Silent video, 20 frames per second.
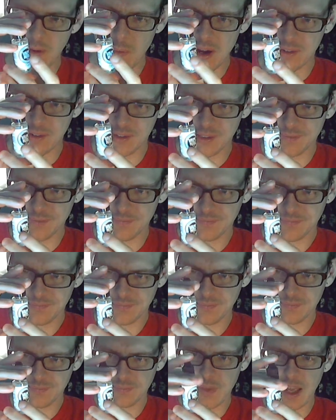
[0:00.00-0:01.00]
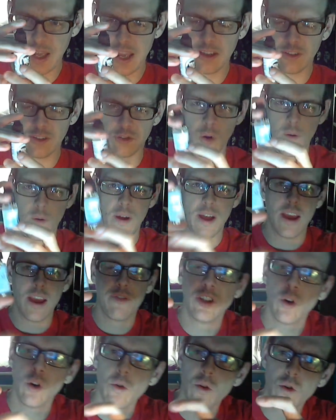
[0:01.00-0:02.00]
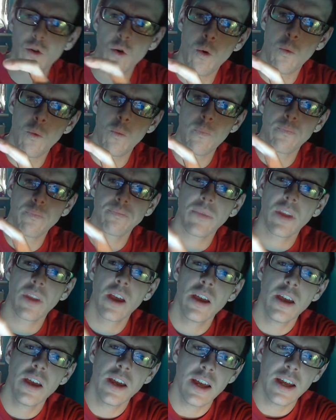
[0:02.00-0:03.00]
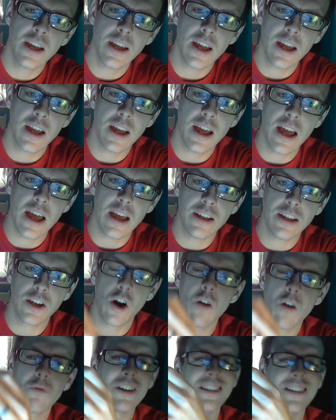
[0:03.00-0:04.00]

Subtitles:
West. So if you don't know, you can't really